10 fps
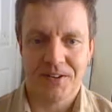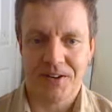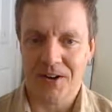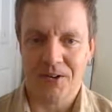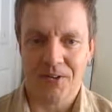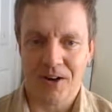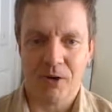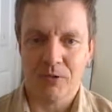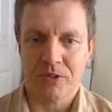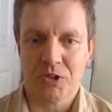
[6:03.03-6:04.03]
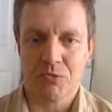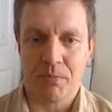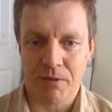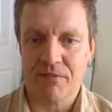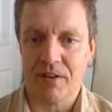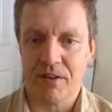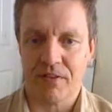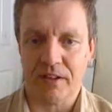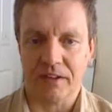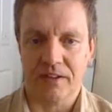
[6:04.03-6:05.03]
I wouldn't swap it for
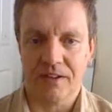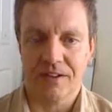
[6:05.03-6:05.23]
anything.